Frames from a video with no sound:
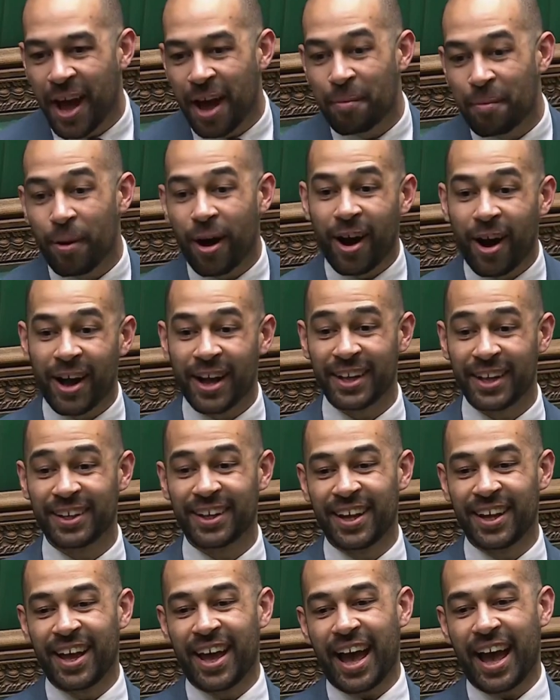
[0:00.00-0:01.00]
but
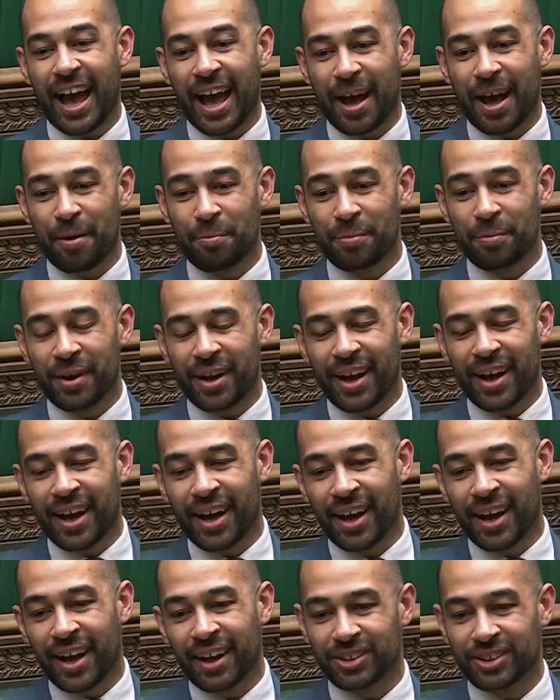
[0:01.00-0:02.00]
I am
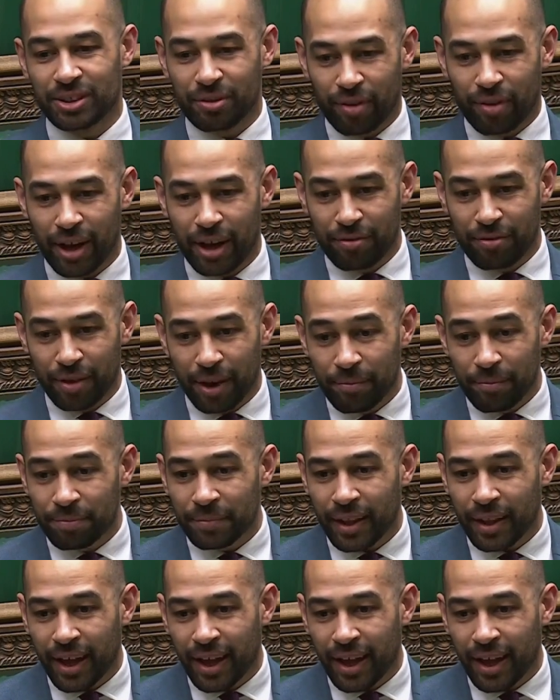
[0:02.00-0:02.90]
a survivor.